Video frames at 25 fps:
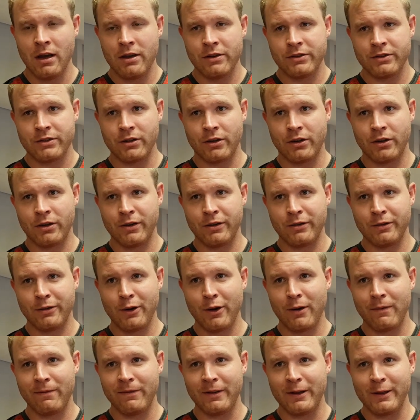So
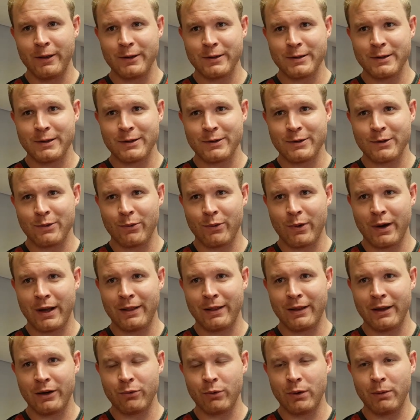hopefully this is the one
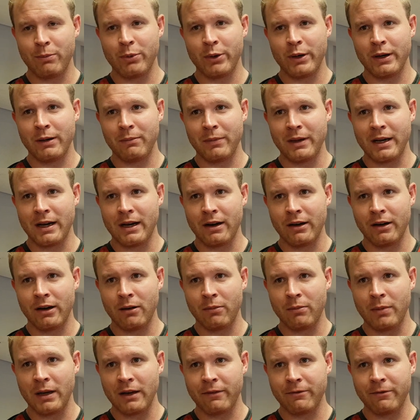that we're putting behind our
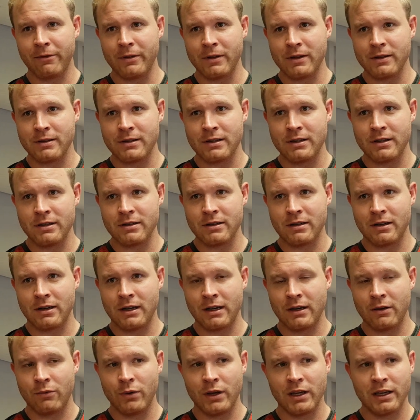back for the season
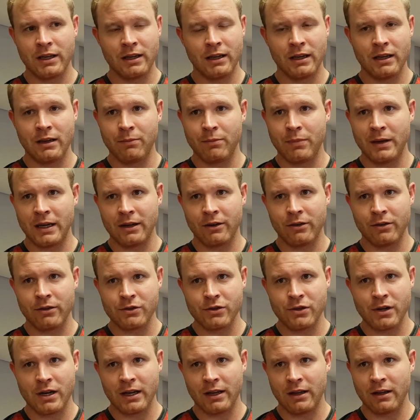and we can get back on
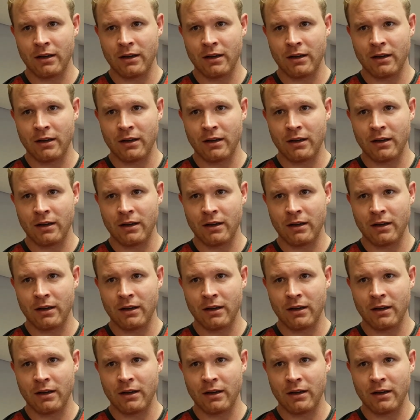track